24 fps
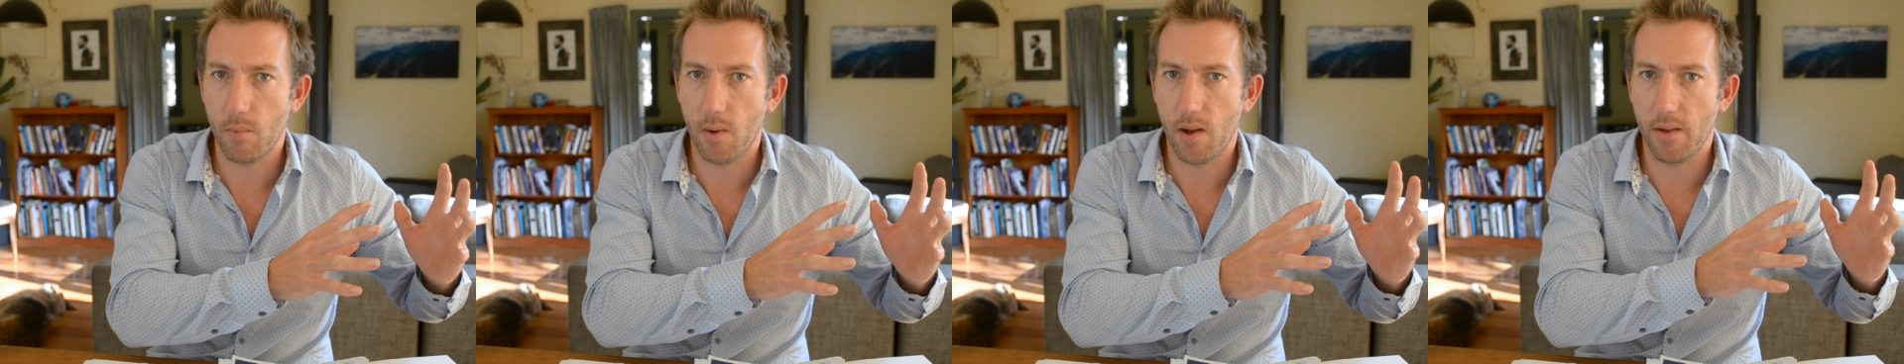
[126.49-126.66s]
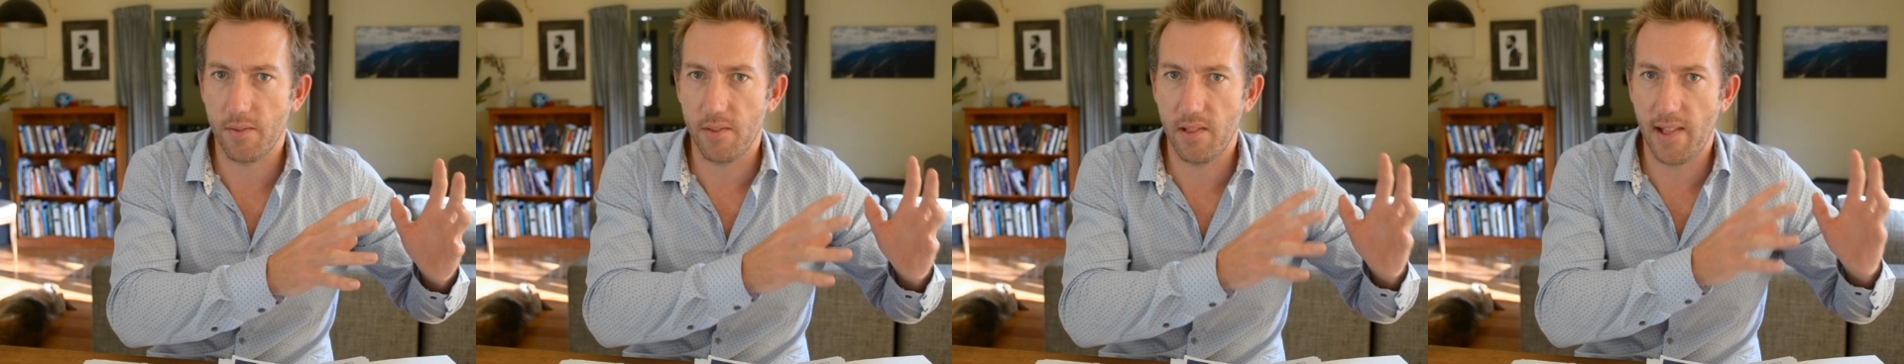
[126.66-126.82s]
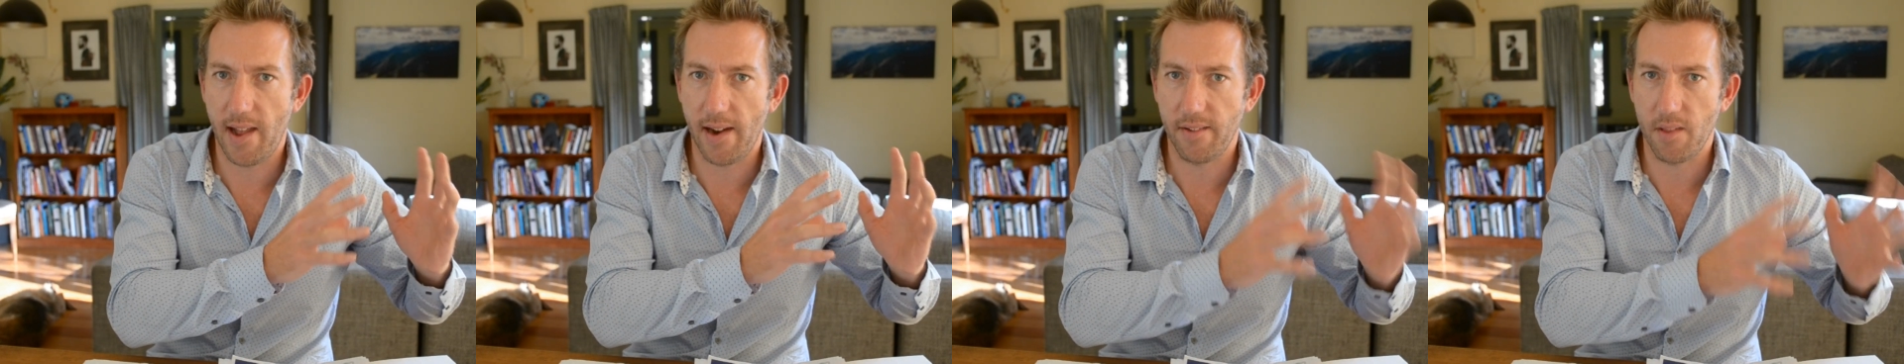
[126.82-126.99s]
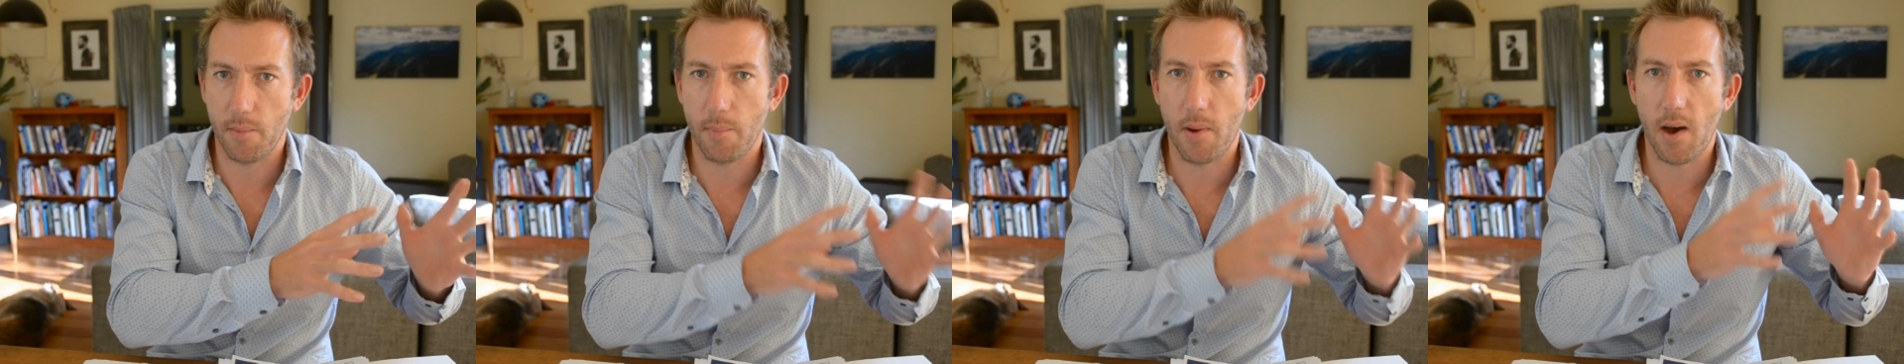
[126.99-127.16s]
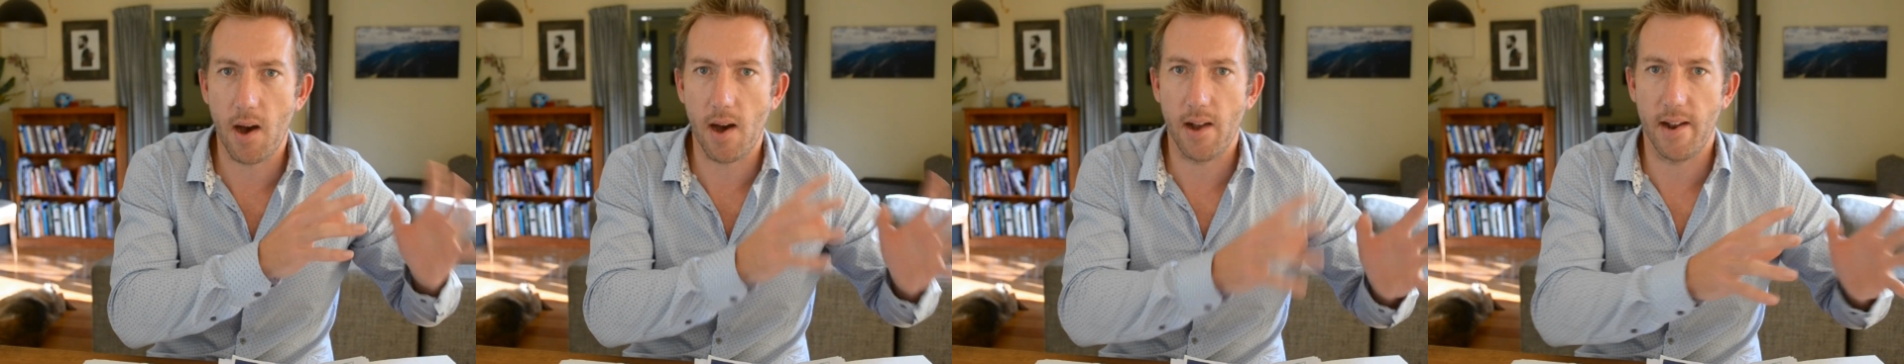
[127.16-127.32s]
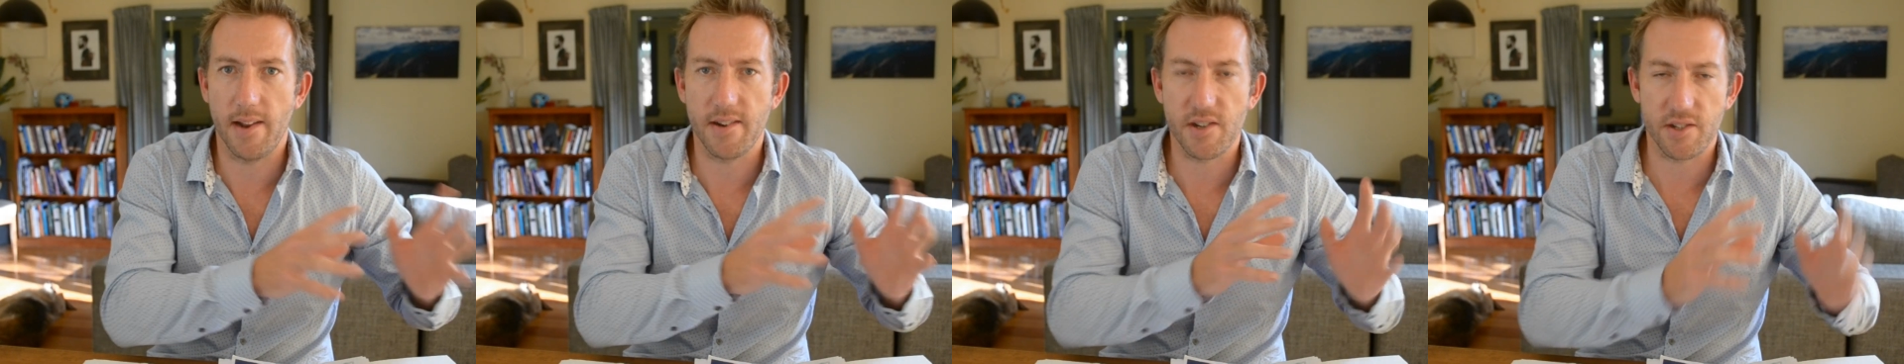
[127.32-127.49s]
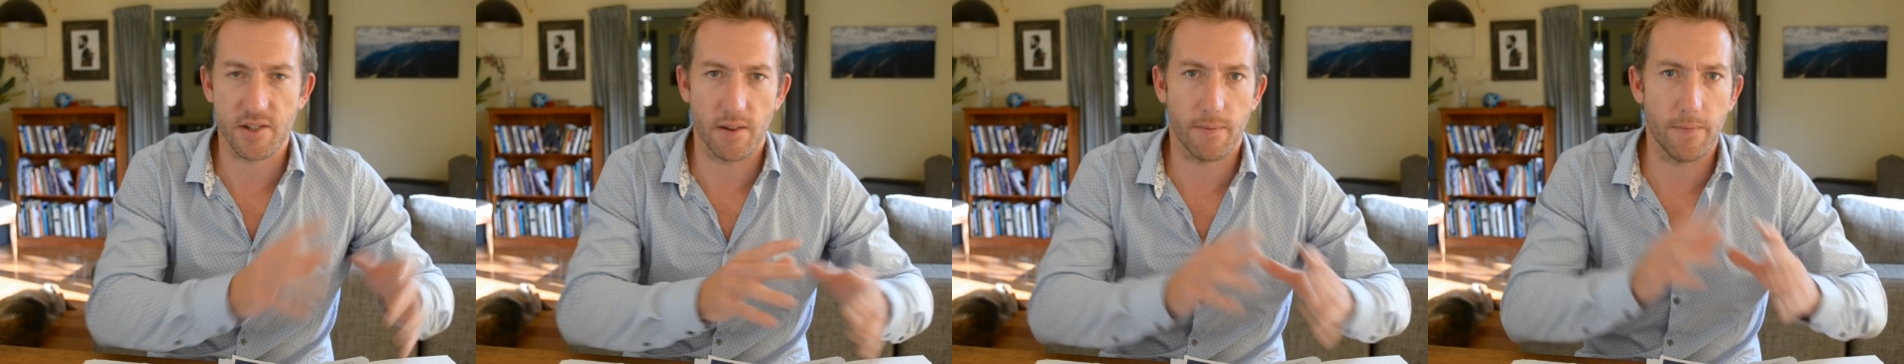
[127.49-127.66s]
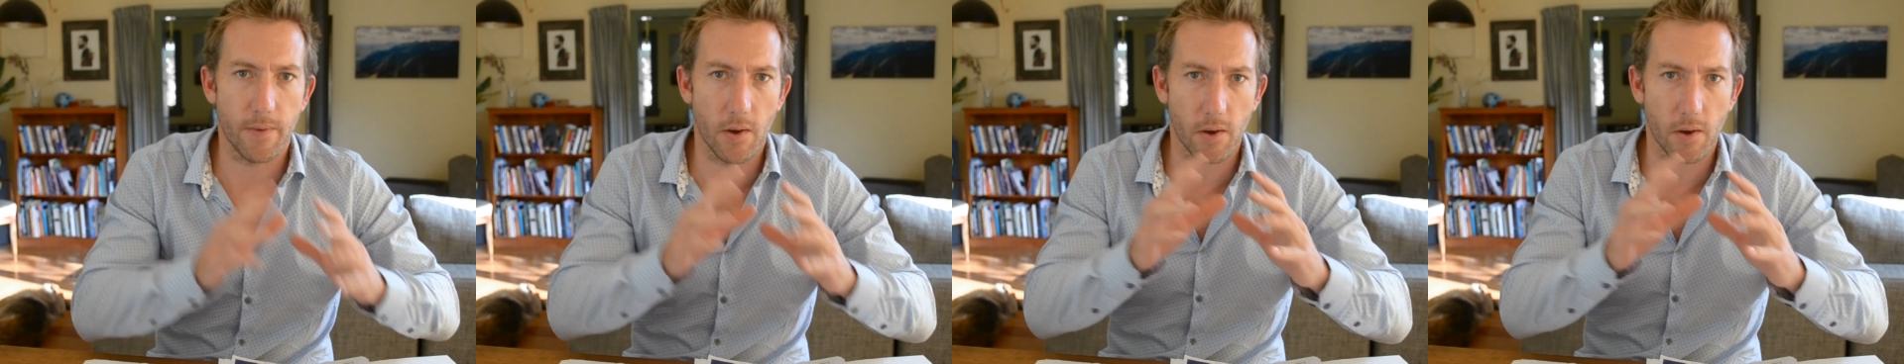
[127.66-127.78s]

while allowing the pilot just to